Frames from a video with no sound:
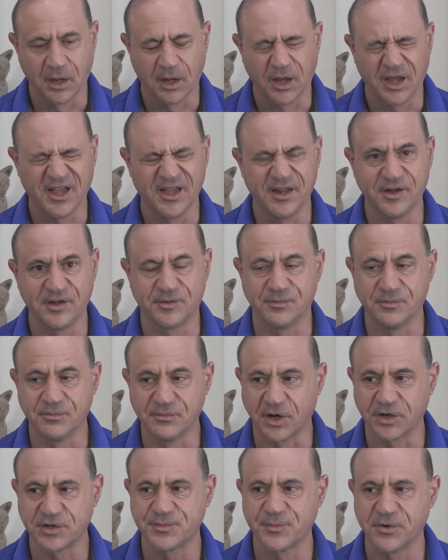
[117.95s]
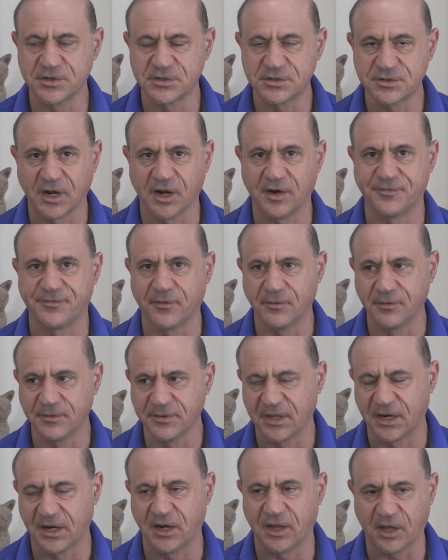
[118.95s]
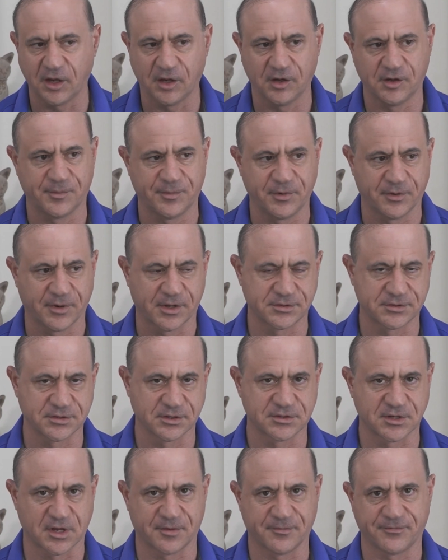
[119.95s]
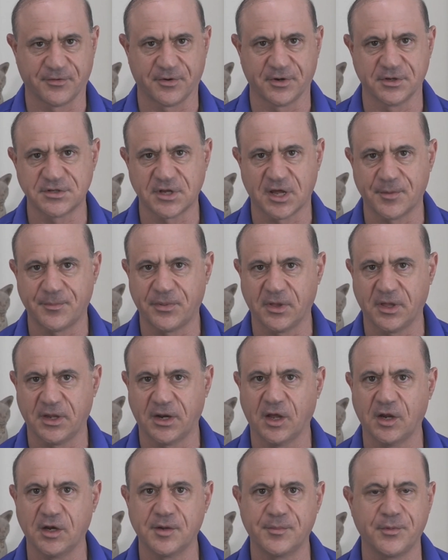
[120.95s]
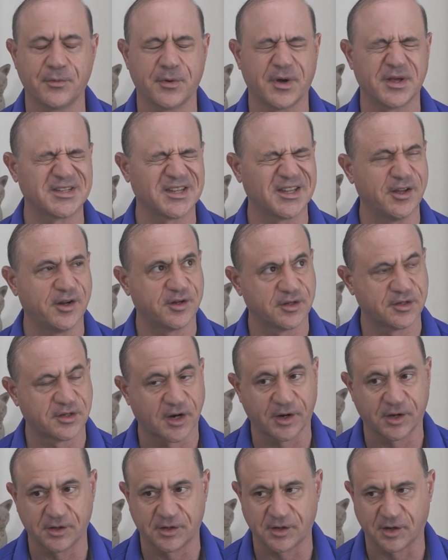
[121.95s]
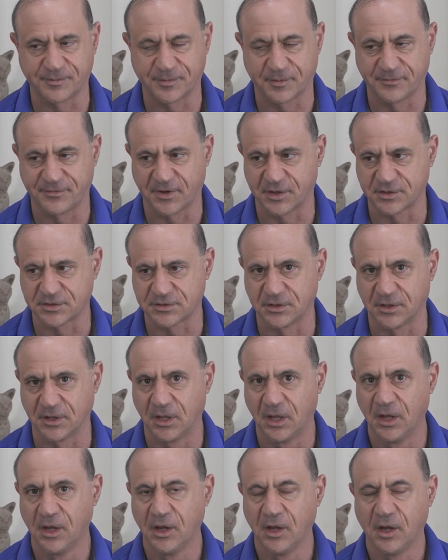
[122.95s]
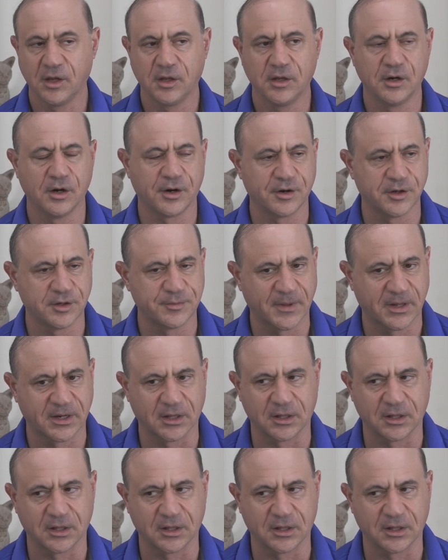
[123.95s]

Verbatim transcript: It is much more straightforward than an AWS exam. For example, an AWS Solutions Architect Professional, you're going to spend a